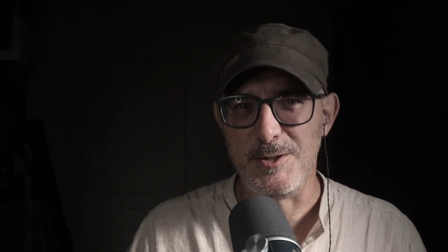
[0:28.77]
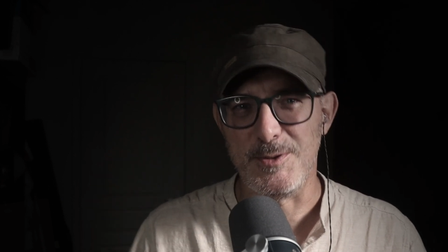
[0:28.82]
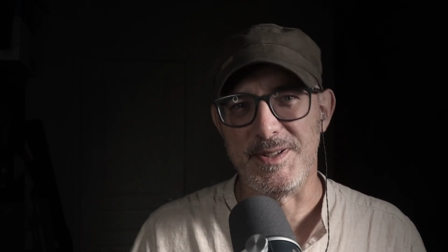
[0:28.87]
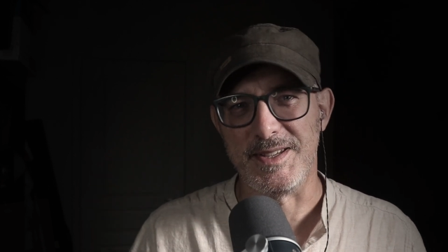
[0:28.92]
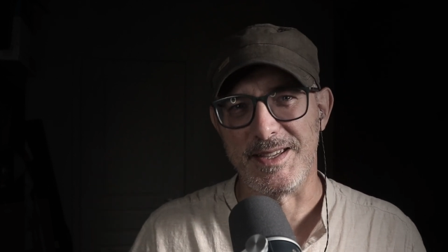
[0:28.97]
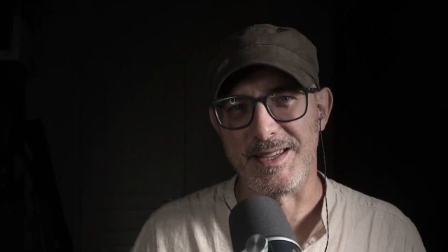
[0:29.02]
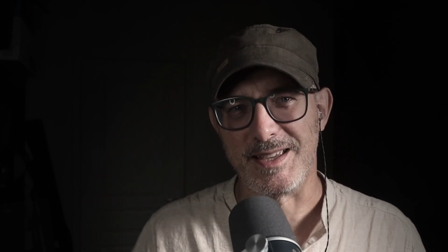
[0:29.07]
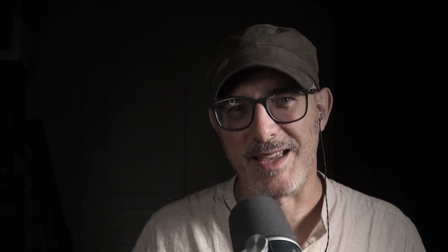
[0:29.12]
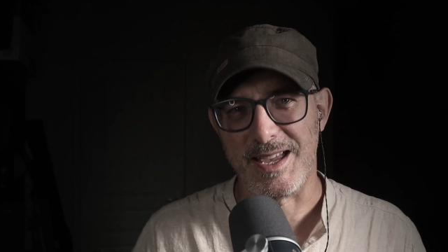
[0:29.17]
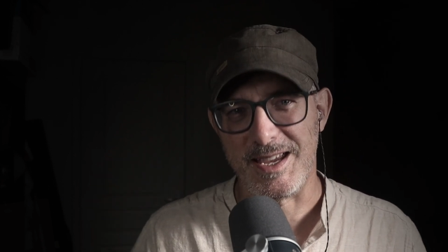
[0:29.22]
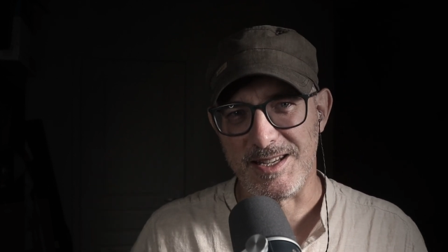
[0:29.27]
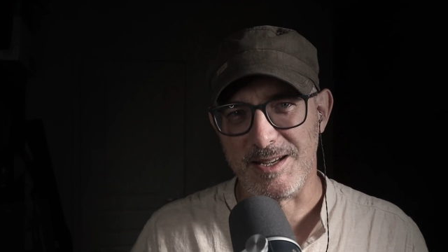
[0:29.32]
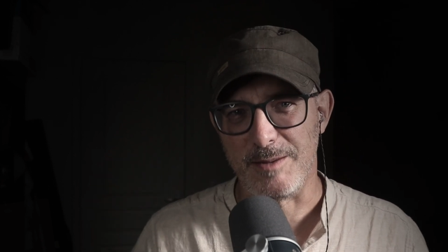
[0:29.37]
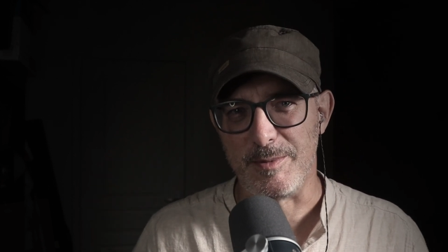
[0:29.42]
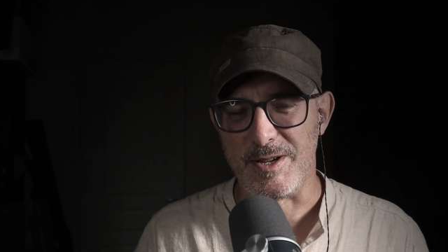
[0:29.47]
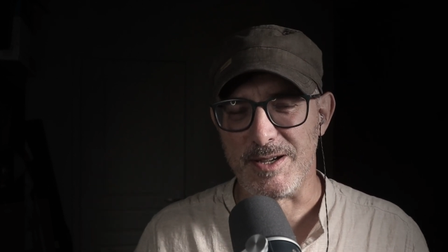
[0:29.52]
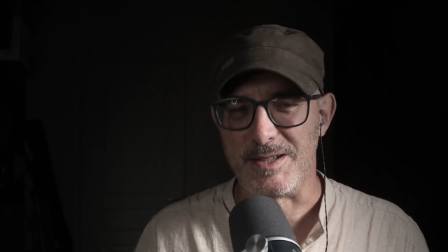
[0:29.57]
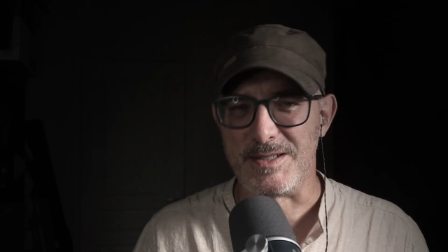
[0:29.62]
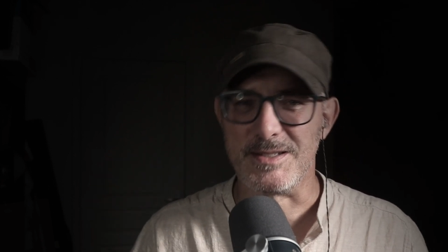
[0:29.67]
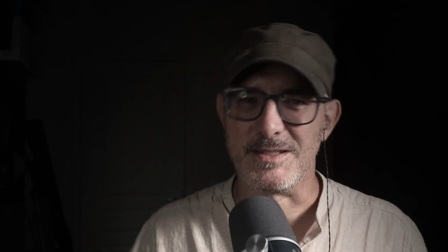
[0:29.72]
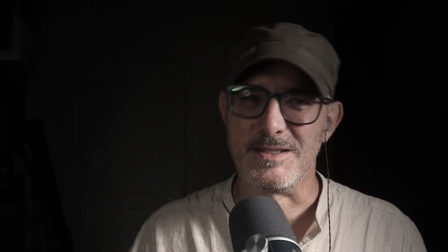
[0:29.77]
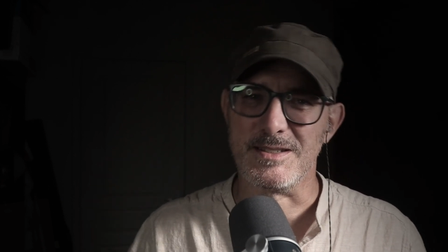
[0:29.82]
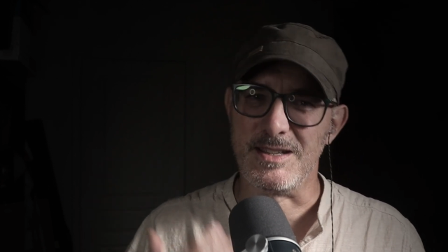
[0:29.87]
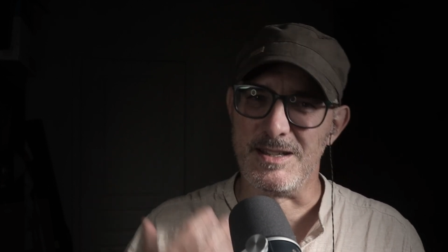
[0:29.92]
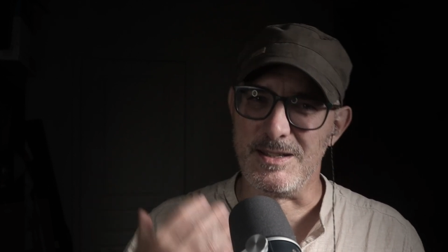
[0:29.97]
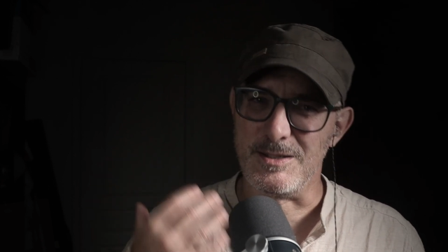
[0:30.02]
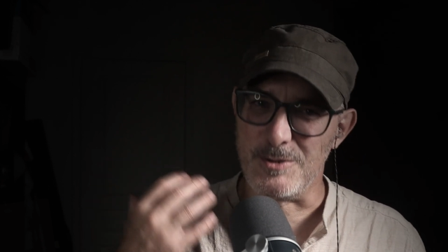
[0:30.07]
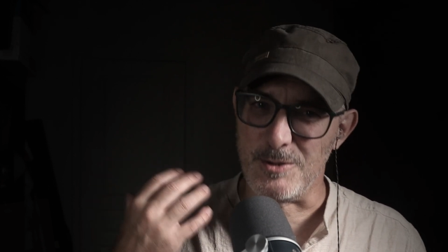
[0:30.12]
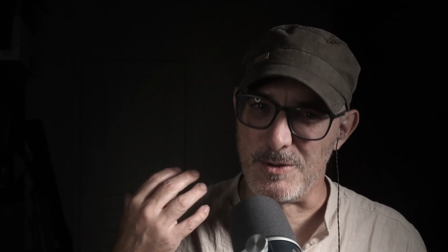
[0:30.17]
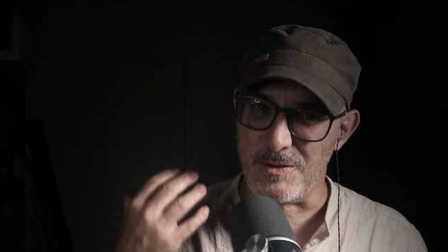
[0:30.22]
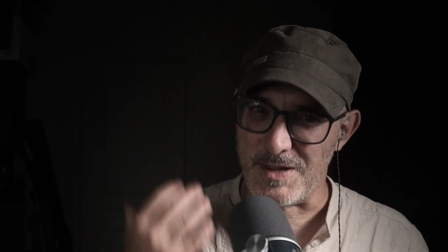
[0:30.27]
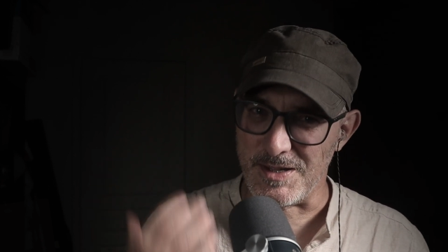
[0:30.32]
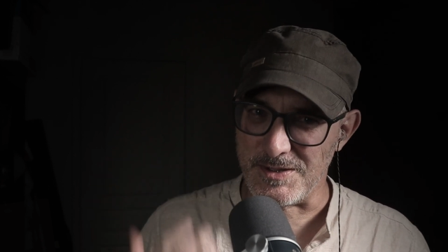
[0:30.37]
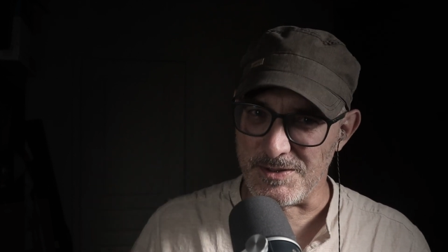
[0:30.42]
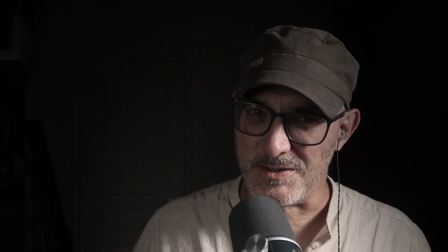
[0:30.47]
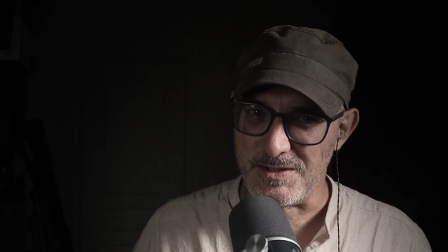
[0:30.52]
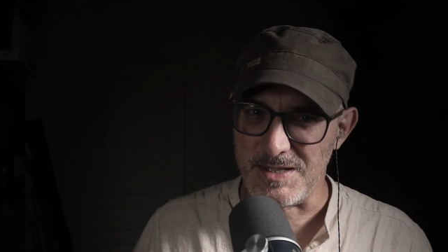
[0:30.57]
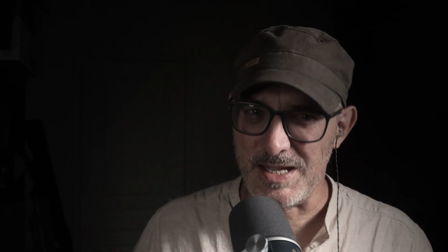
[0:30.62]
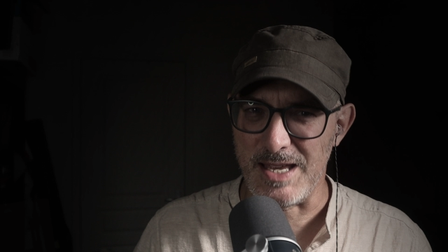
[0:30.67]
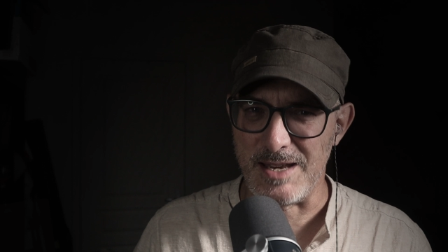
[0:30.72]
using AWS in
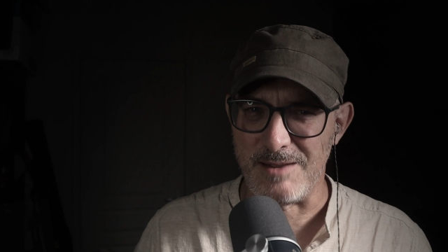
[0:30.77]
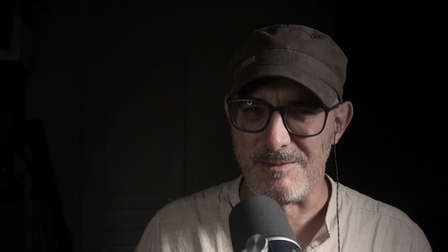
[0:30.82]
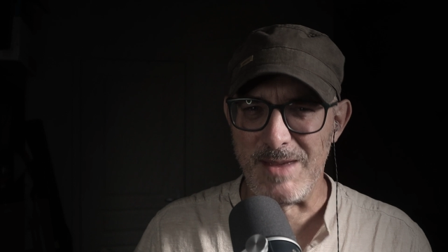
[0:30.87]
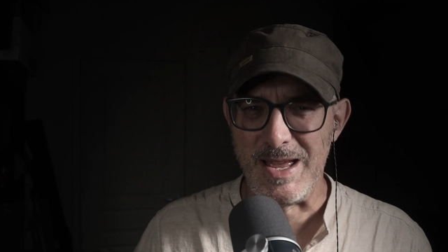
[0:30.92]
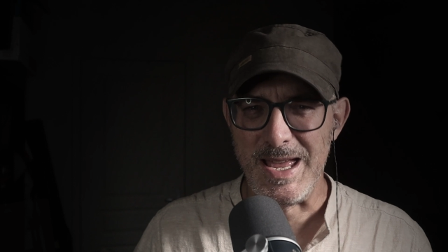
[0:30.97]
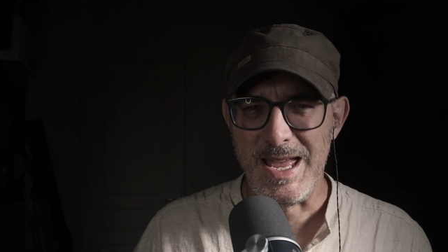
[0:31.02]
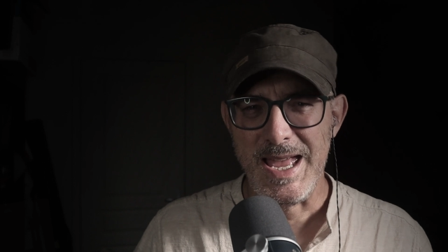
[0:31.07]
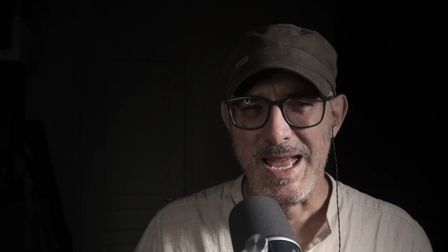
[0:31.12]
2010.